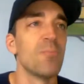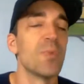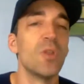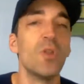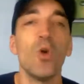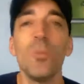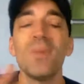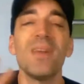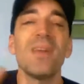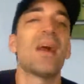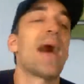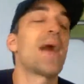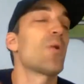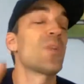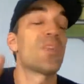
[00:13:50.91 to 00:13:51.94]
No,
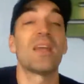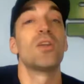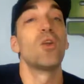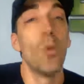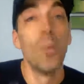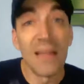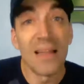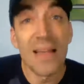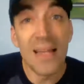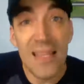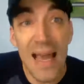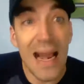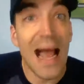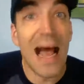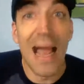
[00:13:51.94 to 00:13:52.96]
I don't want to say nobody likes
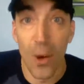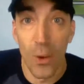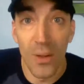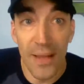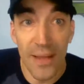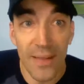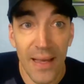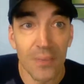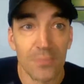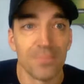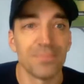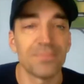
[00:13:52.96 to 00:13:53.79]
that. I don't like that.